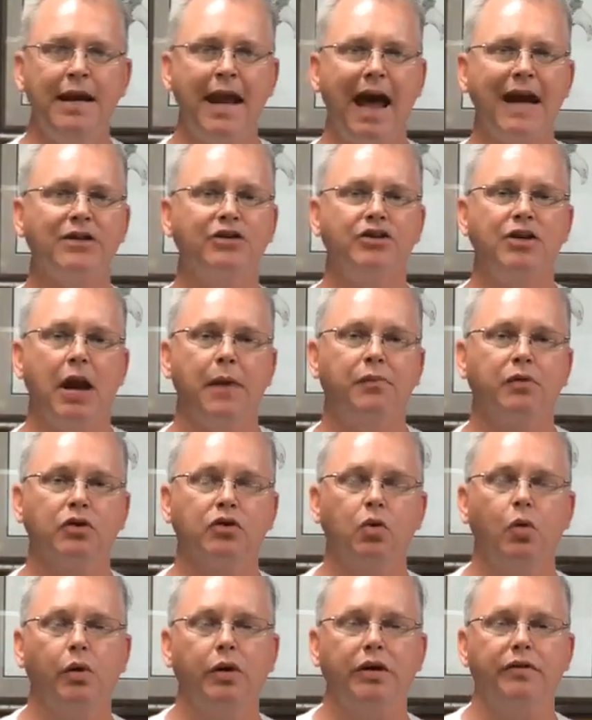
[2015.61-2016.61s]
in Acts
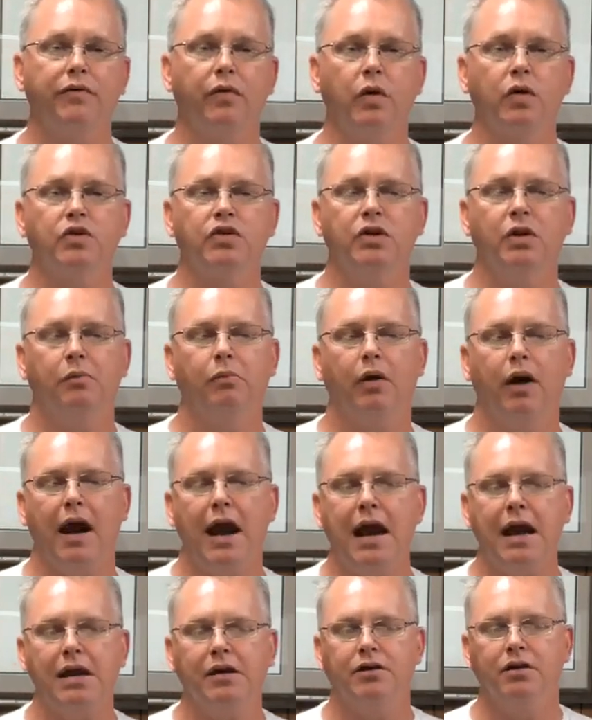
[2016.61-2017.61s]
chapter 20, verse
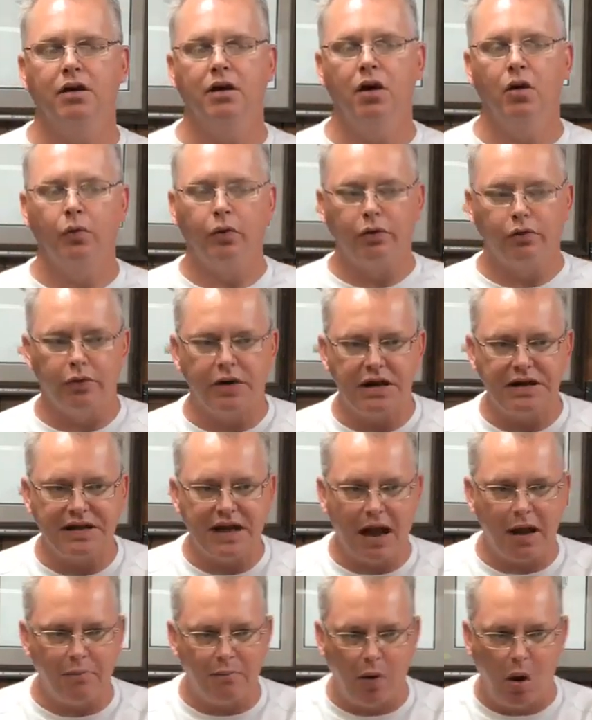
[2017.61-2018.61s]
number 8, we
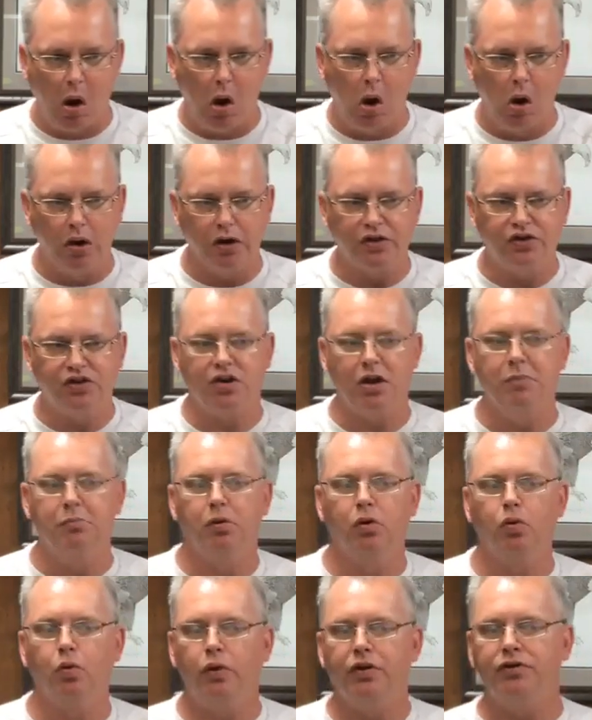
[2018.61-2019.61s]
read that Paul
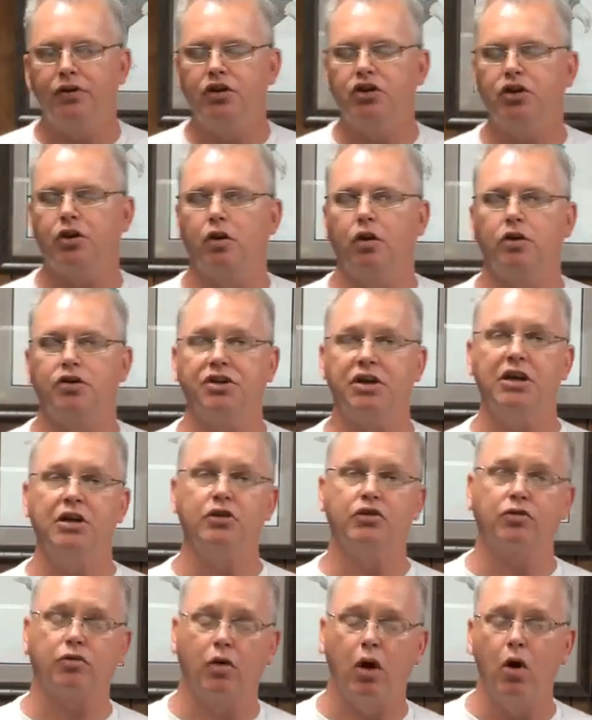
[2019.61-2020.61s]
assembled with the church
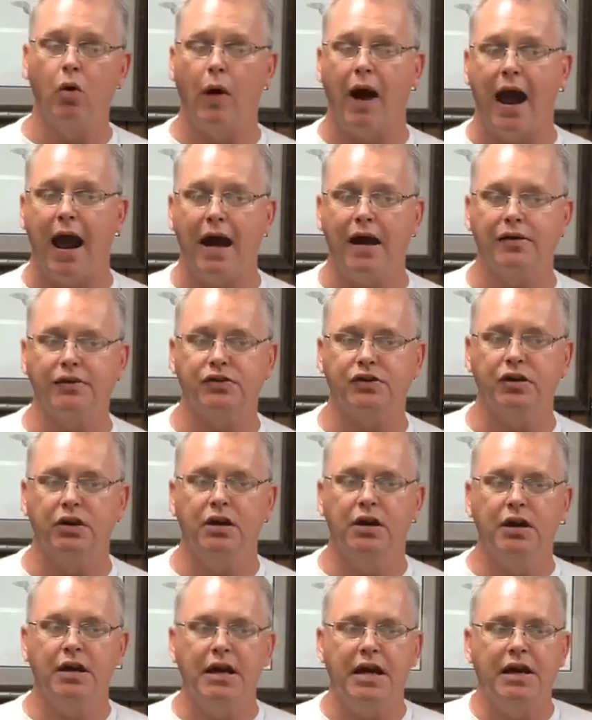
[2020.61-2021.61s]
in
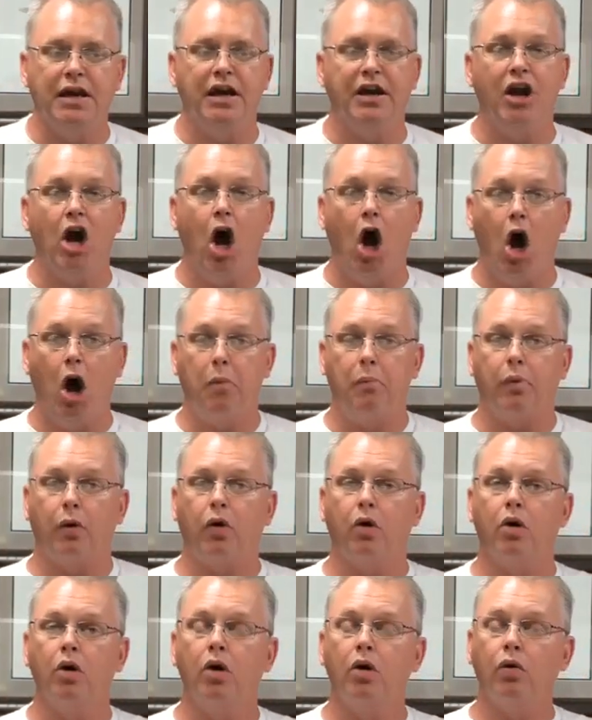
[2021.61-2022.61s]
Troas in an
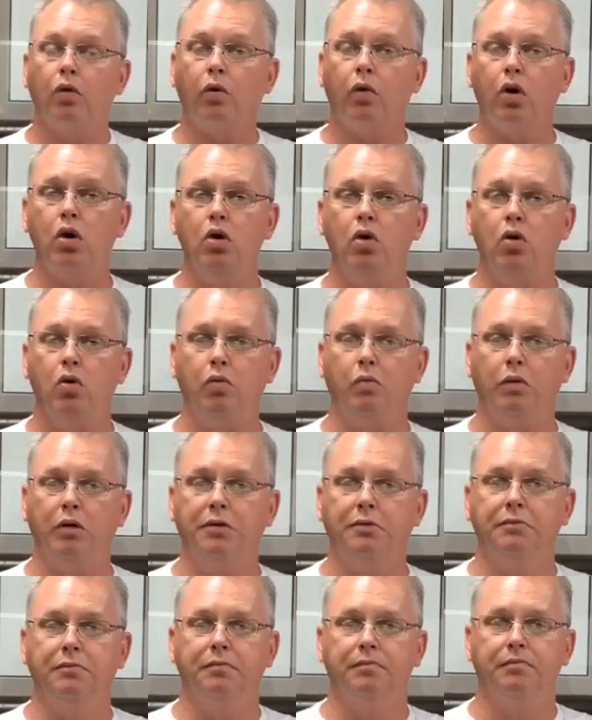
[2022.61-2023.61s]
upper
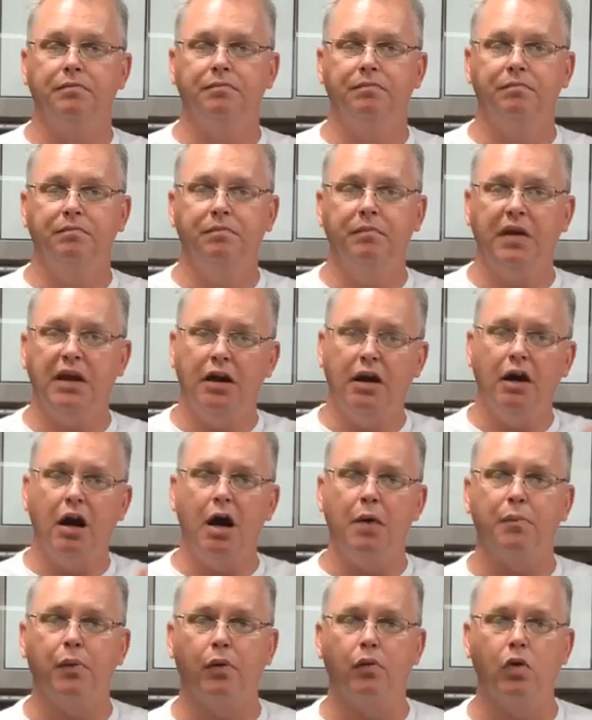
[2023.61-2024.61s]
room. In
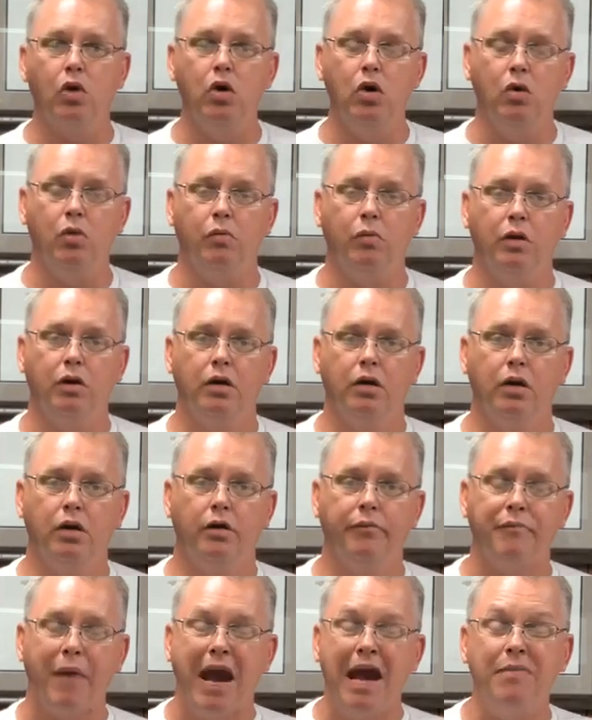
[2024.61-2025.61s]
an upper room.
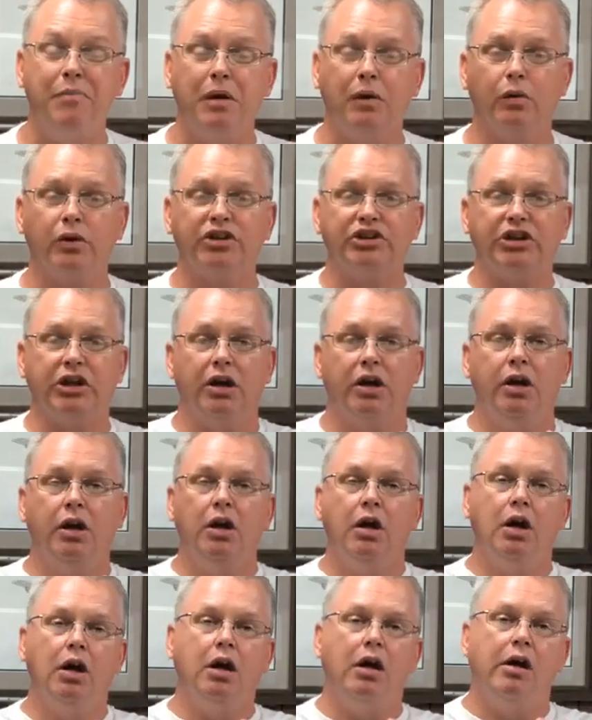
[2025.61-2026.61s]
Maybe it was
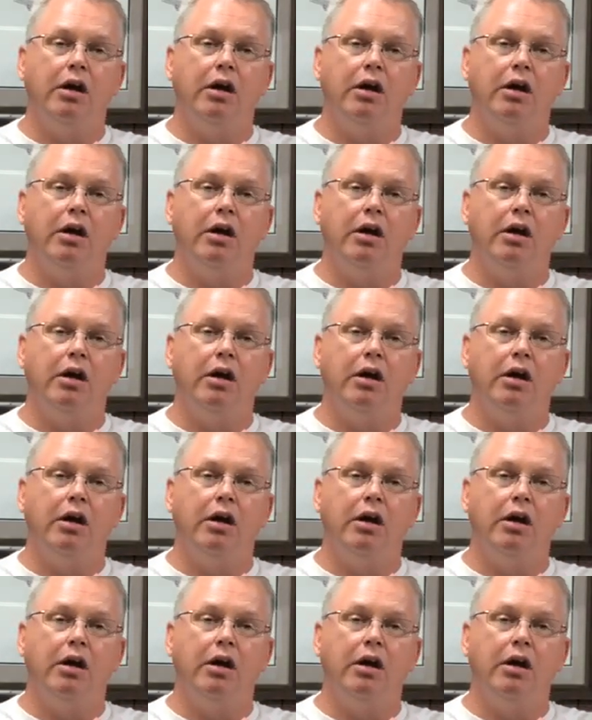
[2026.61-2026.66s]
a,